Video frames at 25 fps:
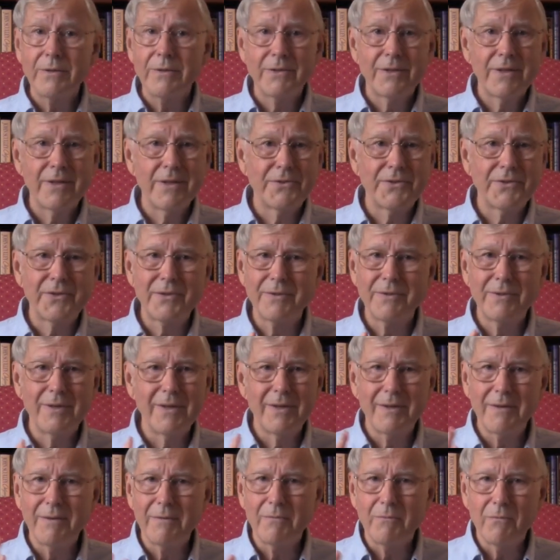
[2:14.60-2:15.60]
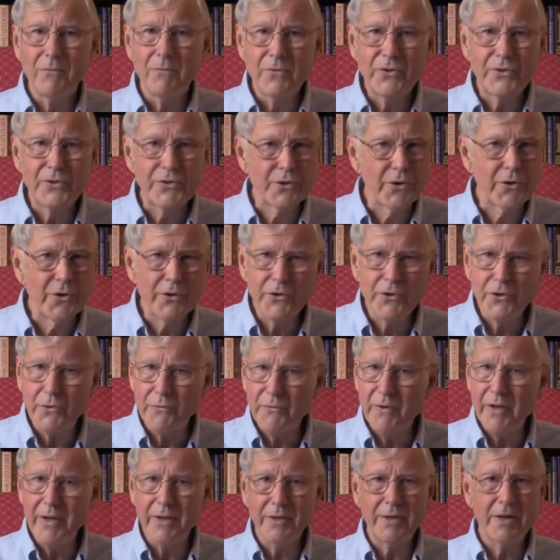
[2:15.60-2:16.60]
This
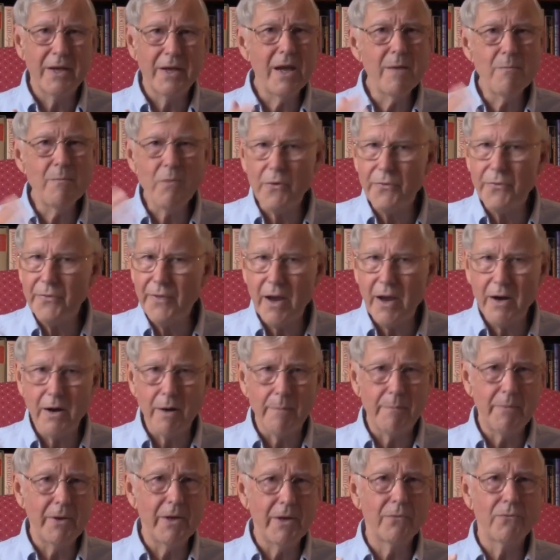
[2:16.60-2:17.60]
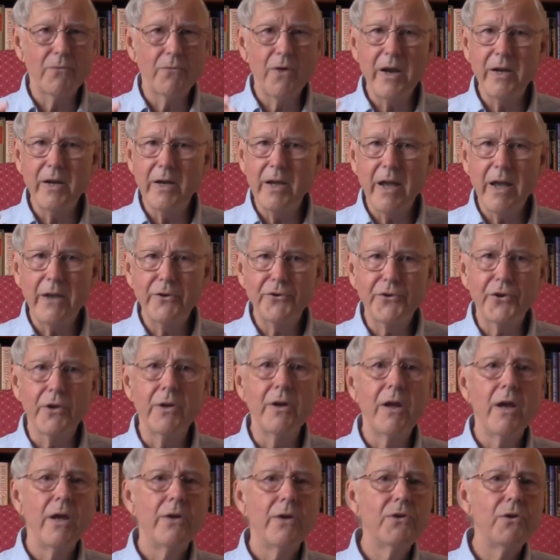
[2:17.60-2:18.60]
surgery and chemotherapy and
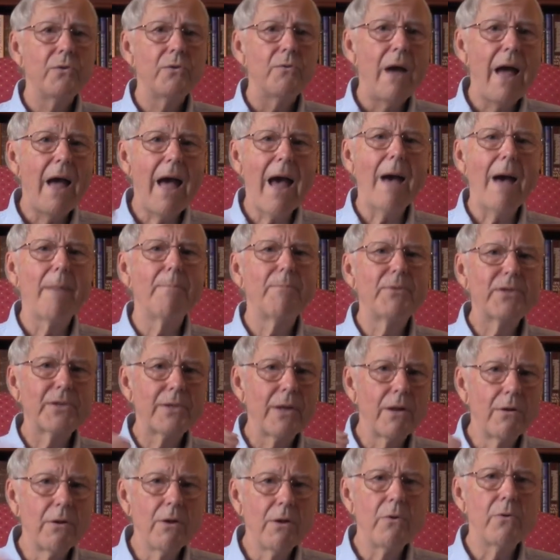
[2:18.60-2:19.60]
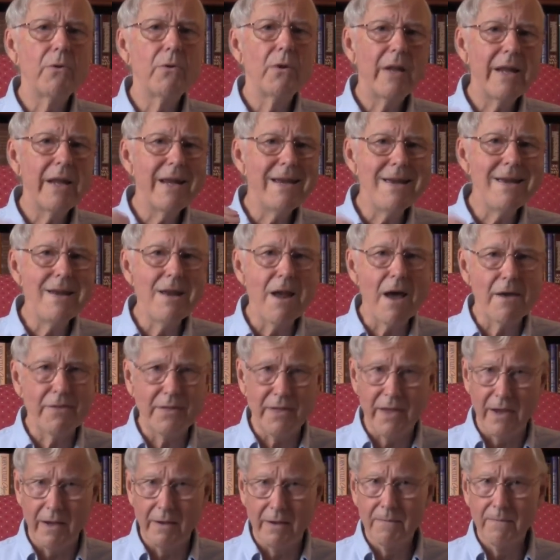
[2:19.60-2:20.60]
radiation do absolutely
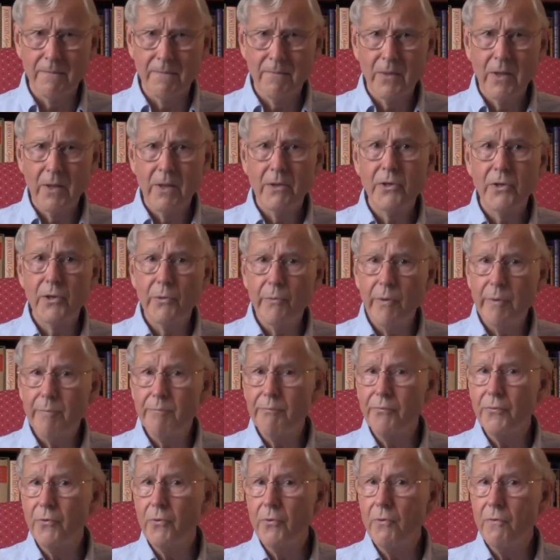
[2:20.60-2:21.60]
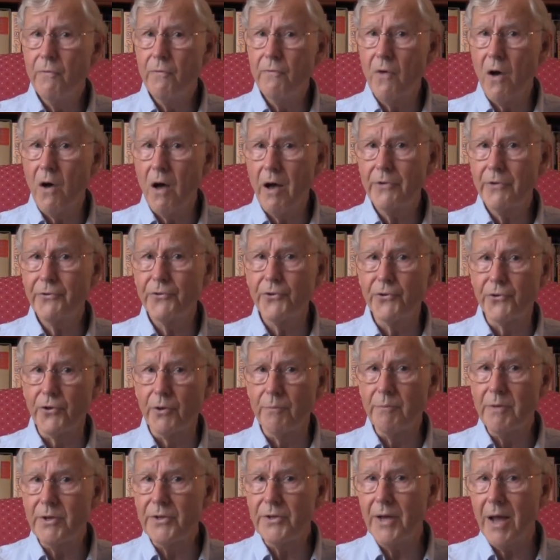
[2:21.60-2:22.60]
nothing to improve
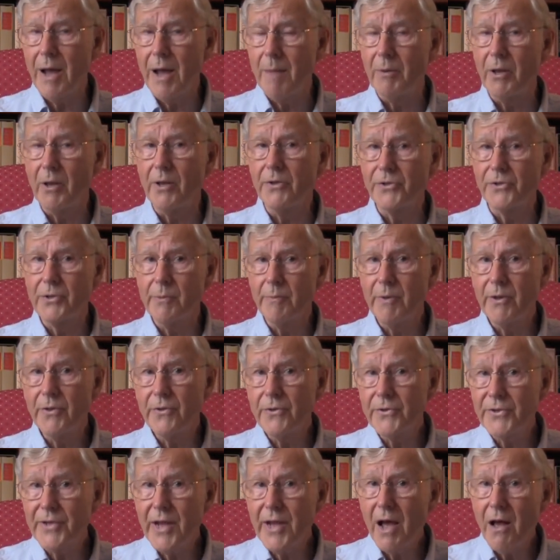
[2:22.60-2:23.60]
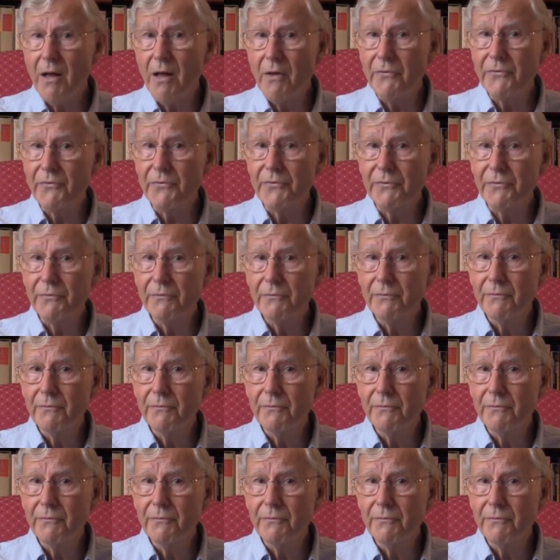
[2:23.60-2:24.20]
oxygen metabolism in the cells.